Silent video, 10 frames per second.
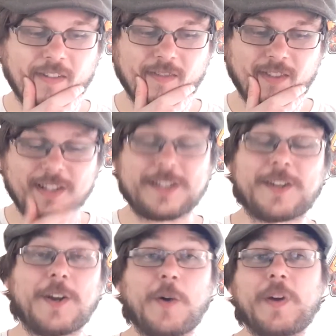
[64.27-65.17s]
these
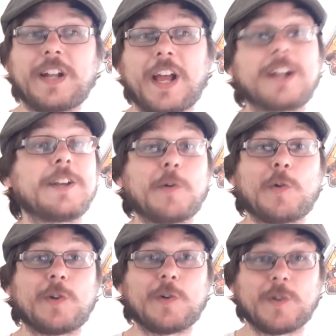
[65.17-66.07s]
could go in any
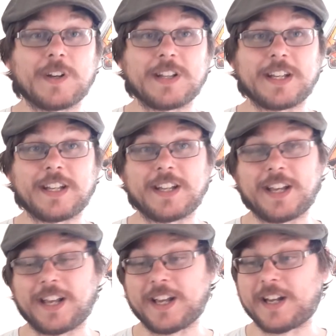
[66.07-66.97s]
order really,
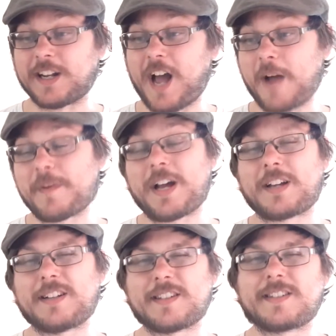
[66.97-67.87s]
and I'm
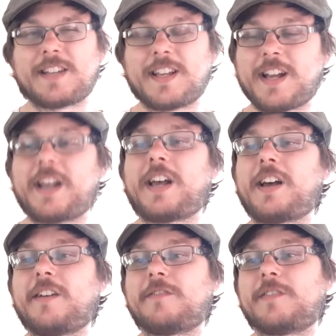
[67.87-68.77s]
not going to say I
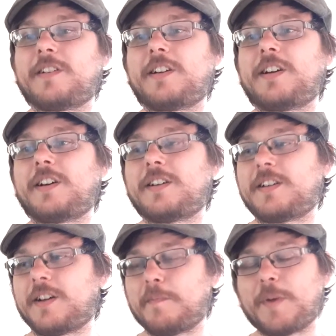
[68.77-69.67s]
have
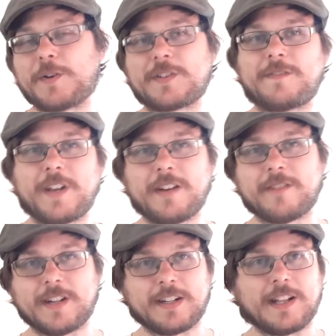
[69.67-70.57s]
a most
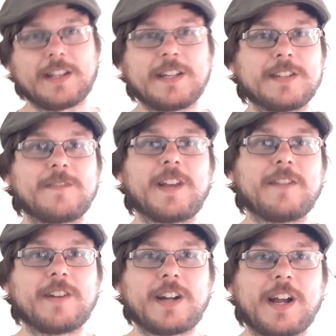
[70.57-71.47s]
favorite and a least
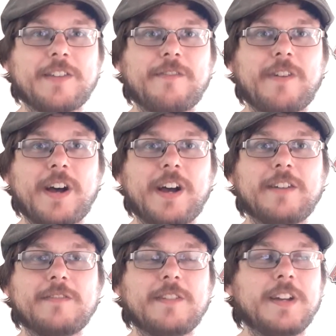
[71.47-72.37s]
favorite out of the
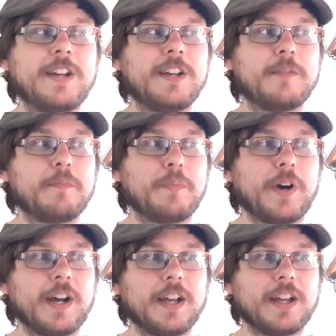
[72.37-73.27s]
5,
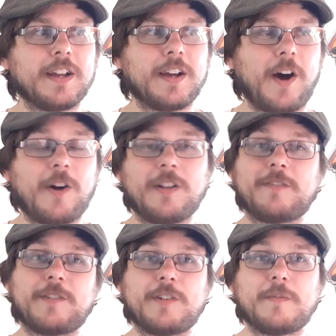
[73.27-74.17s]
but
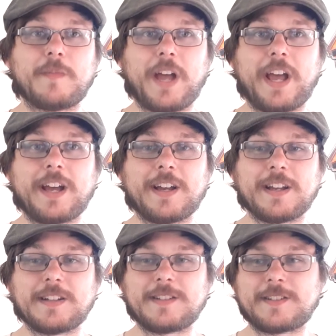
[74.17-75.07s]
all of them
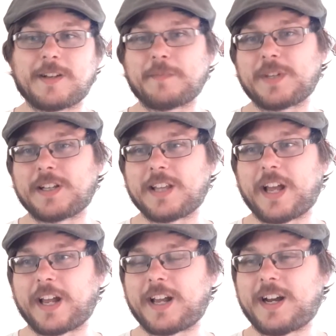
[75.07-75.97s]
had something
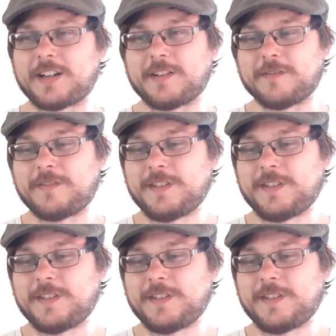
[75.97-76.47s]
that kind of